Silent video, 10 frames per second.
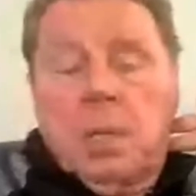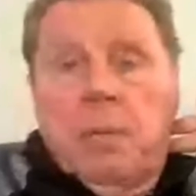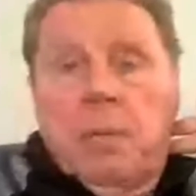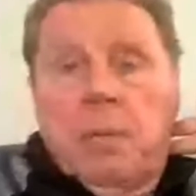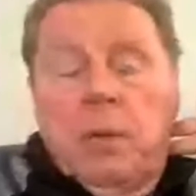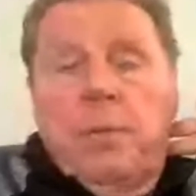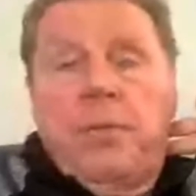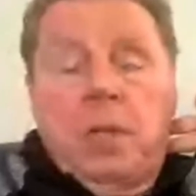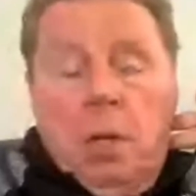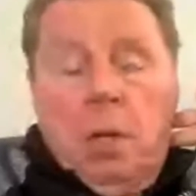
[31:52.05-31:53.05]
They were little
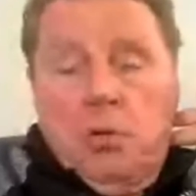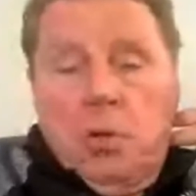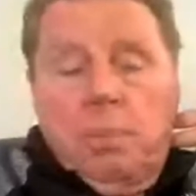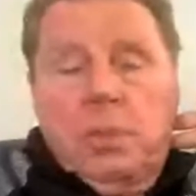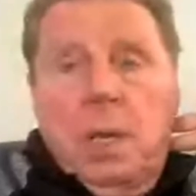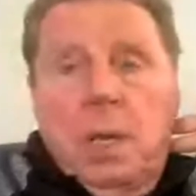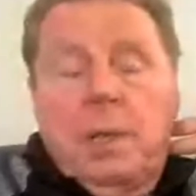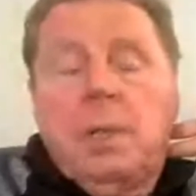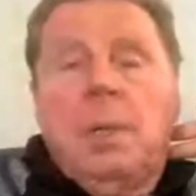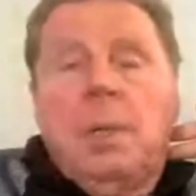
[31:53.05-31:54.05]
video shops he
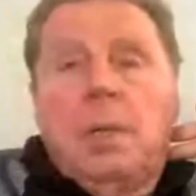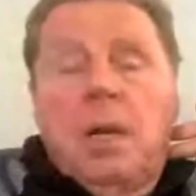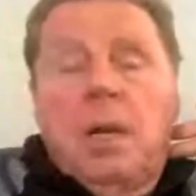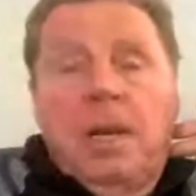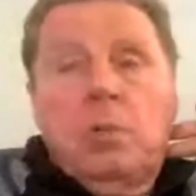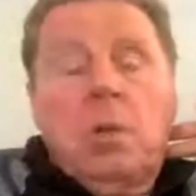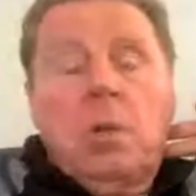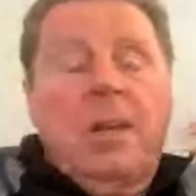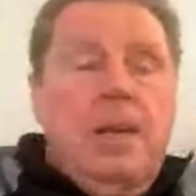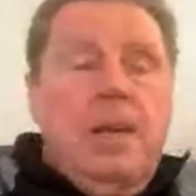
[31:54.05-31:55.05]
had, and he also
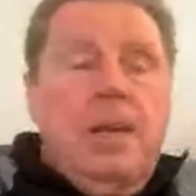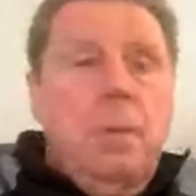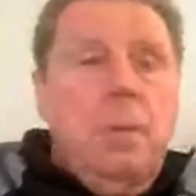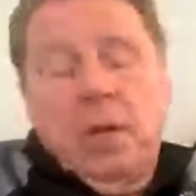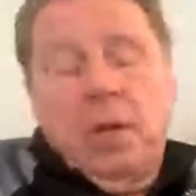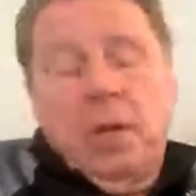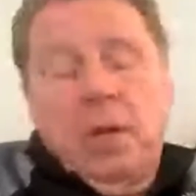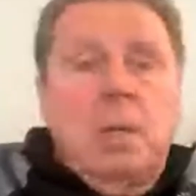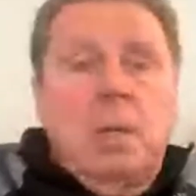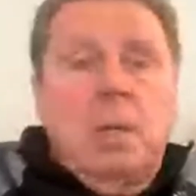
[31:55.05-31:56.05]
had a kitchen
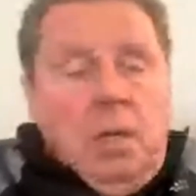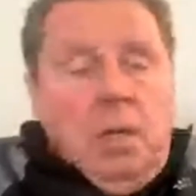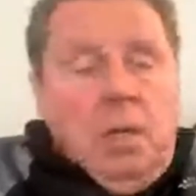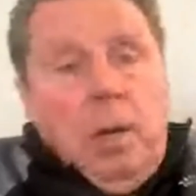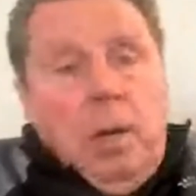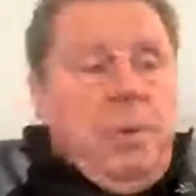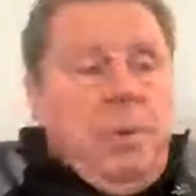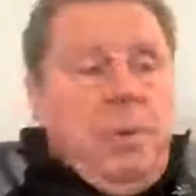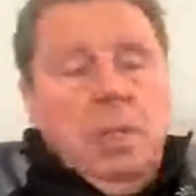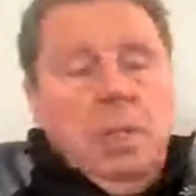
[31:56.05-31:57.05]
fitting
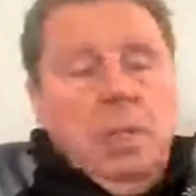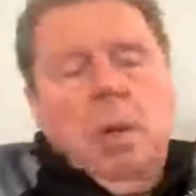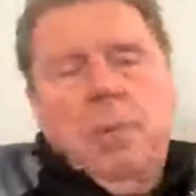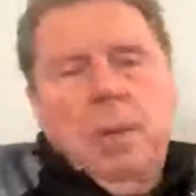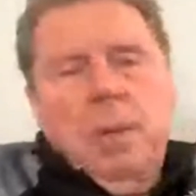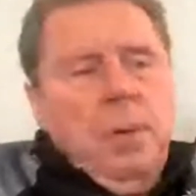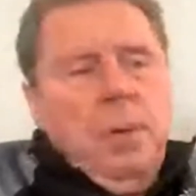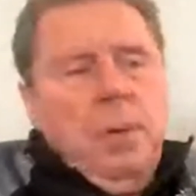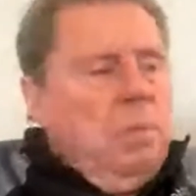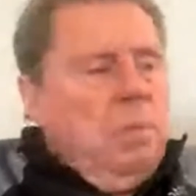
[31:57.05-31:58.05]
business.
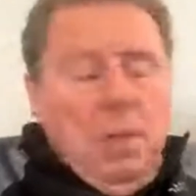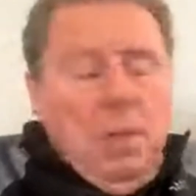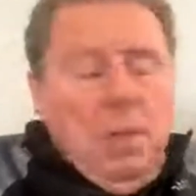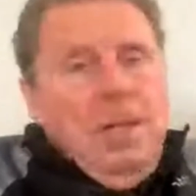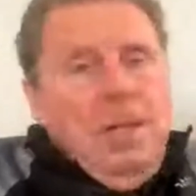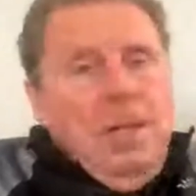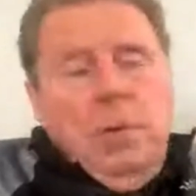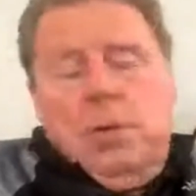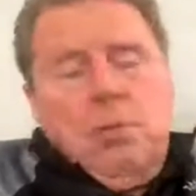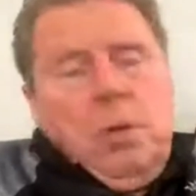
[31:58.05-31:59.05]
But
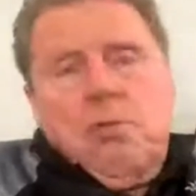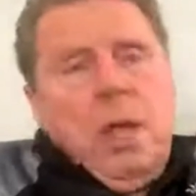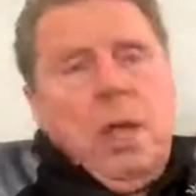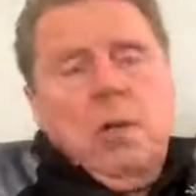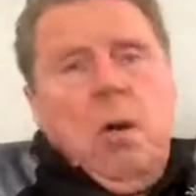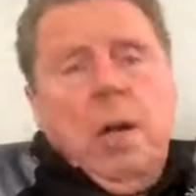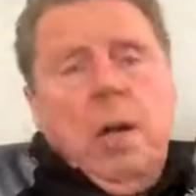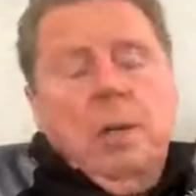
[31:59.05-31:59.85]
he great guy.